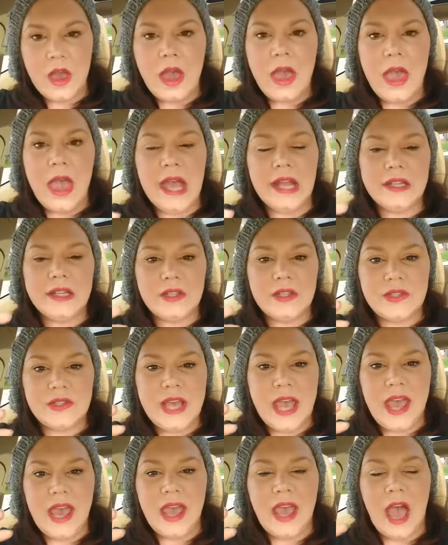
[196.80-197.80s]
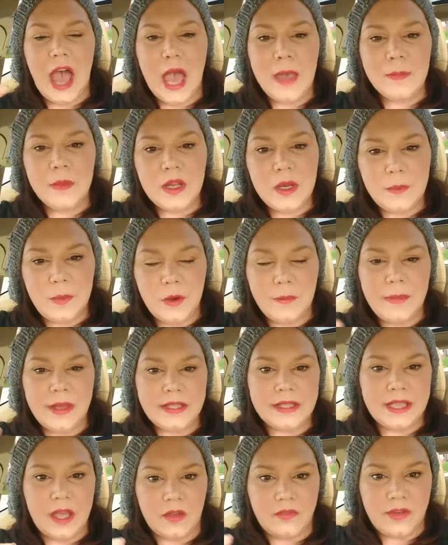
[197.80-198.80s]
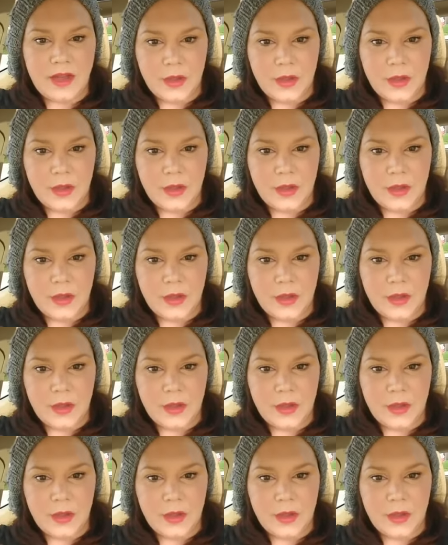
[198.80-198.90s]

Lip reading: and to say, I'm going to put myself